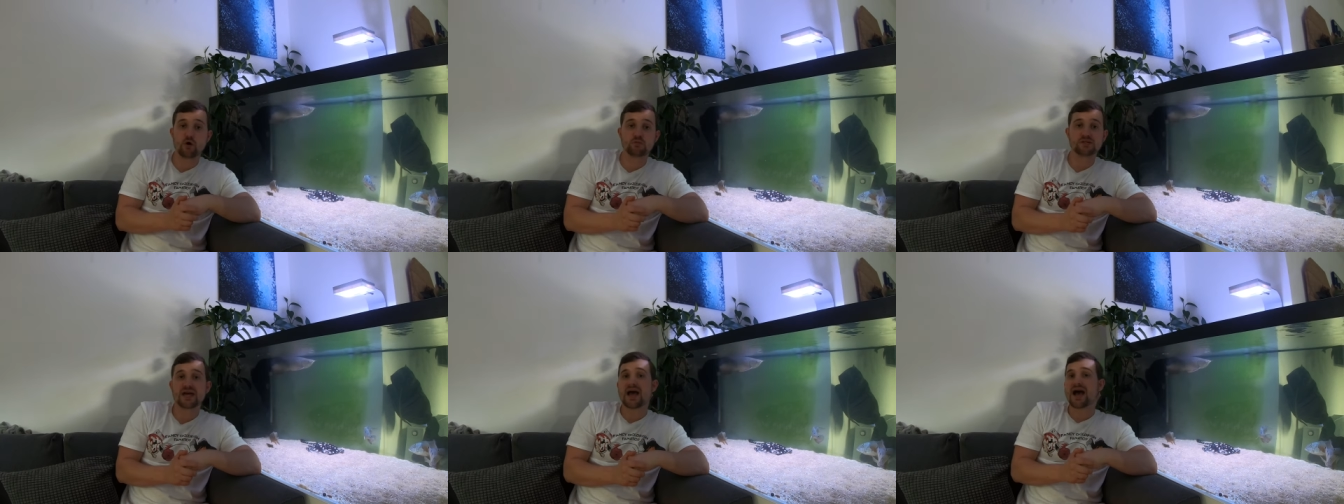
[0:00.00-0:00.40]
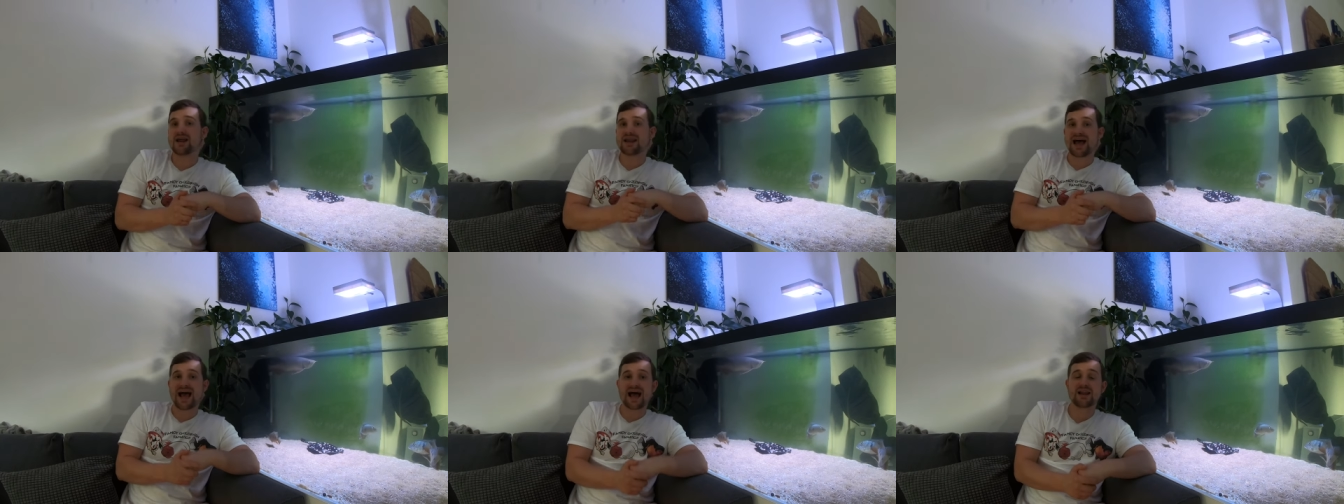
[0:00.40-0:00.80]
bulbs,
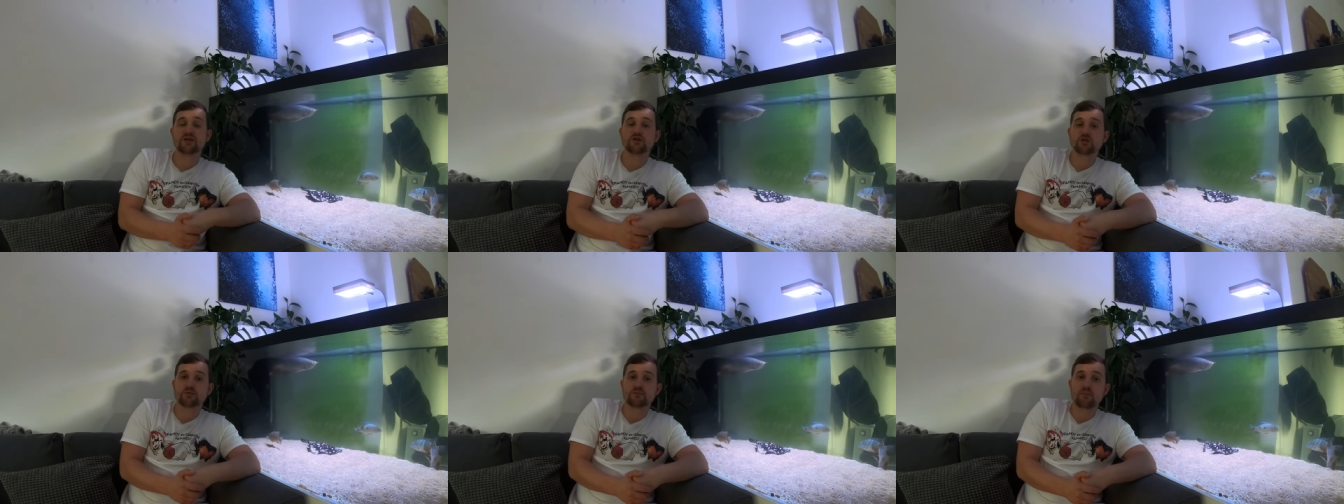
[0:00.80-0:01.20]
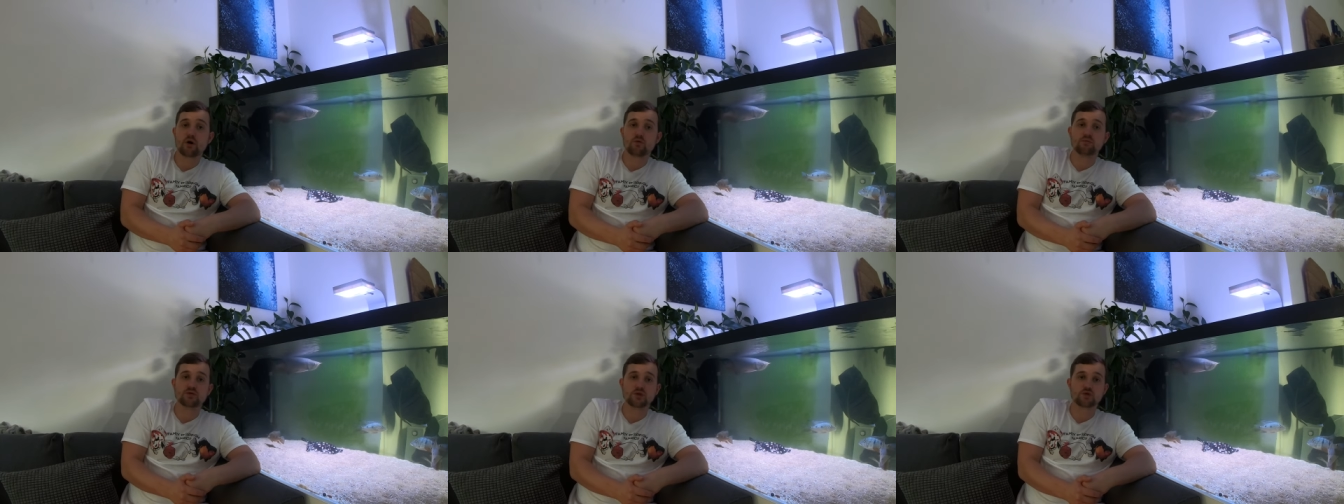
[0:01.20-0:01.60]
and halogen
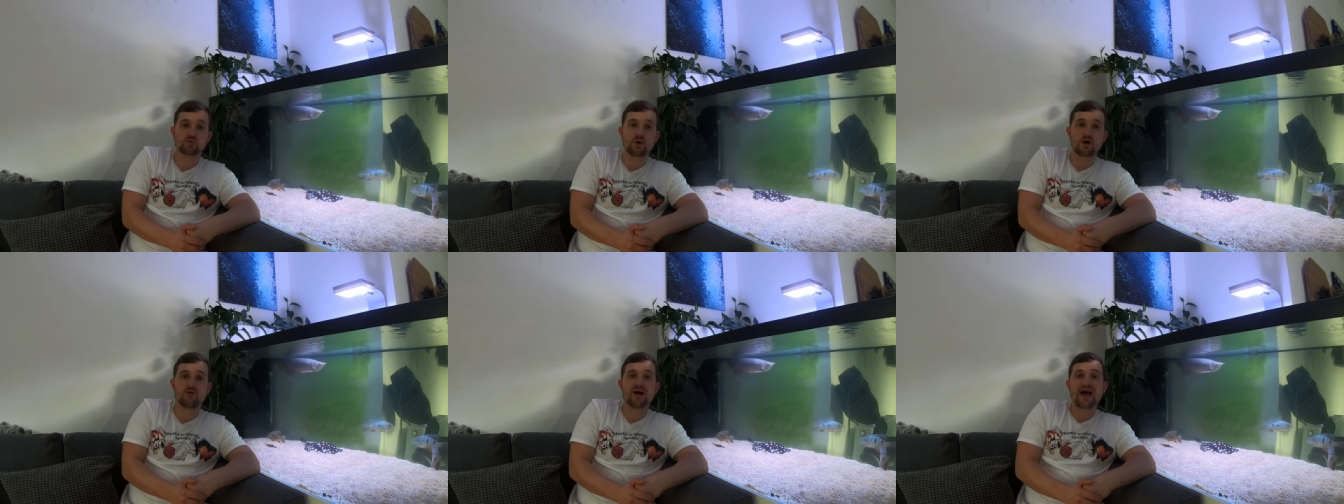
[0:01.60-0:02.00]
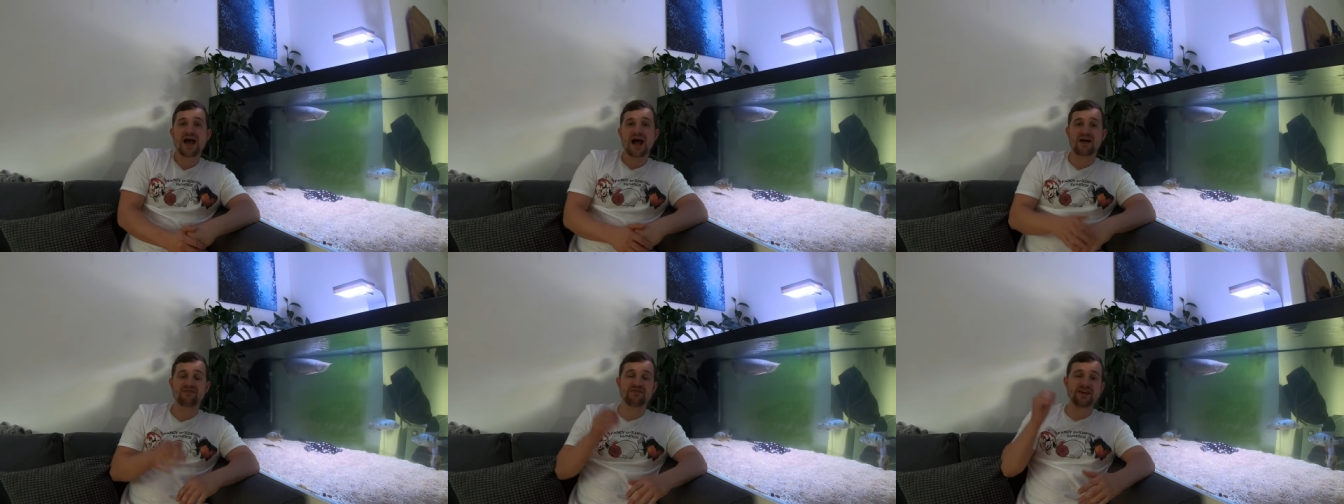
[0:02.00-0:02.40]
bulbs as well.
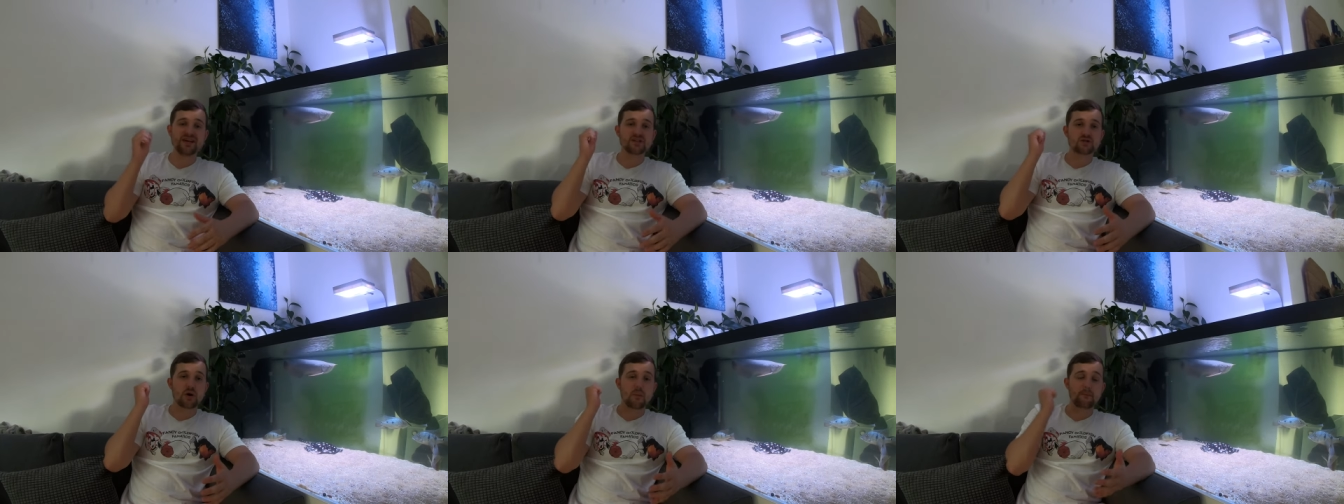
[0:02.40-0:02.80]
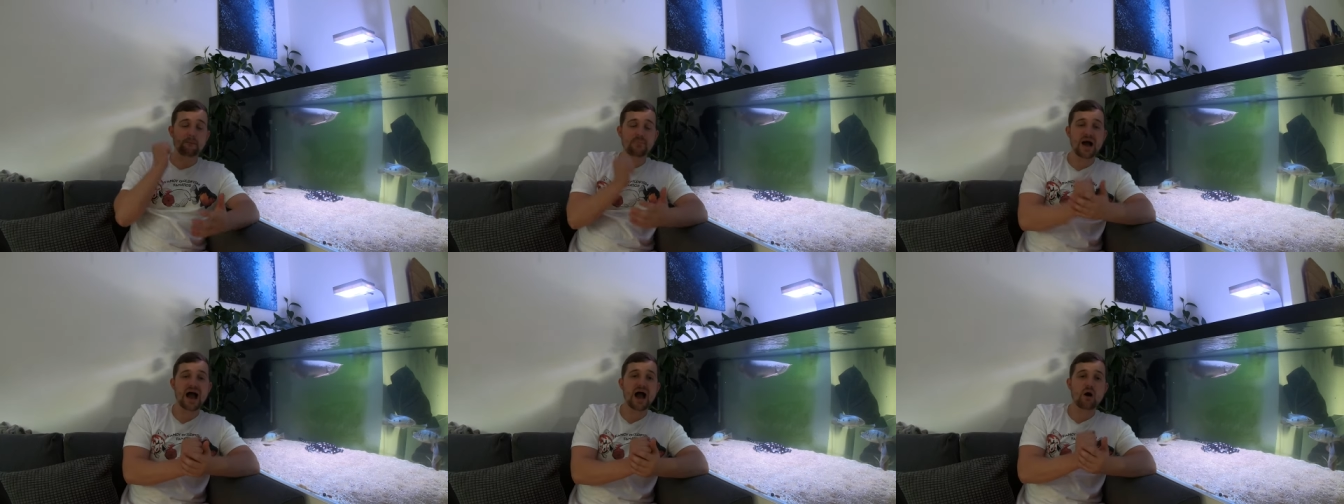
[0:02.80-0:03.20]
And these are
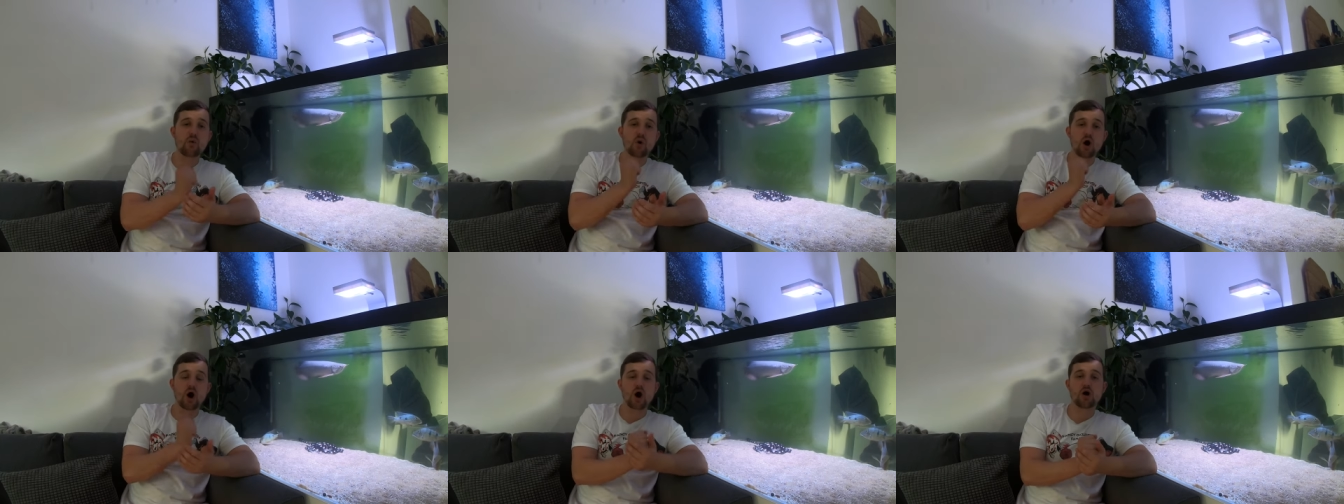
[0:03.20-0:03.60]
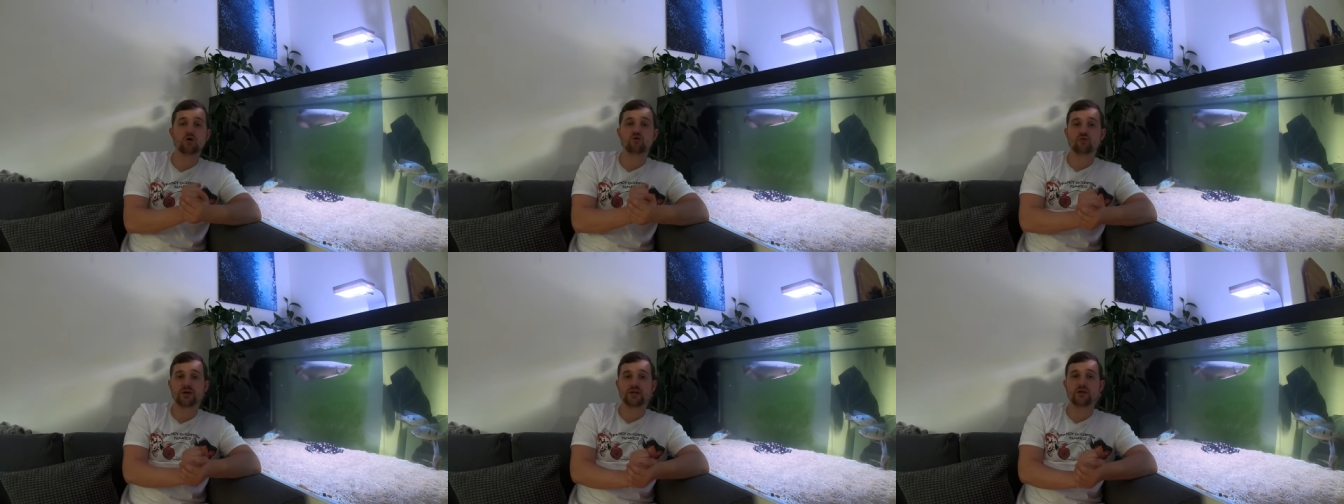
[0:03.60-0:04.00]

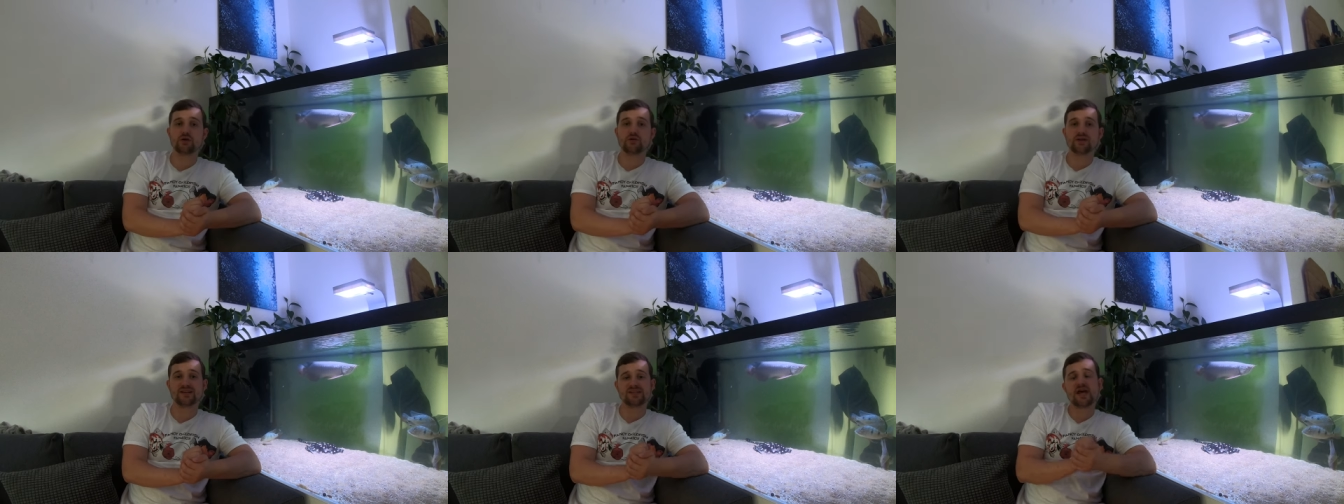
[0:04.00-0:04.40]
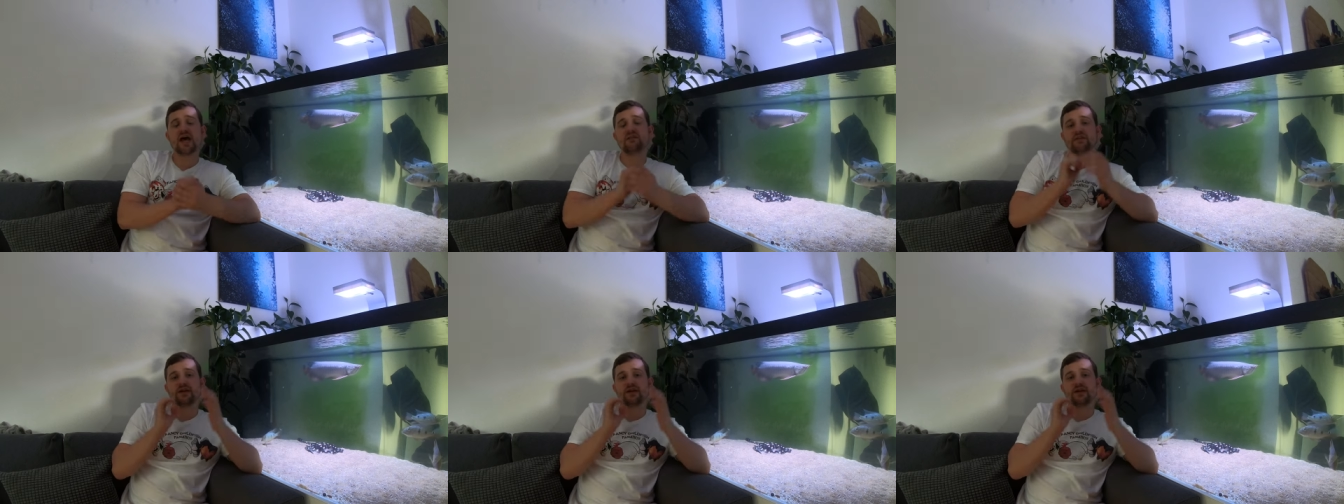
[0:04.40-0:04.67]
power-hungry units.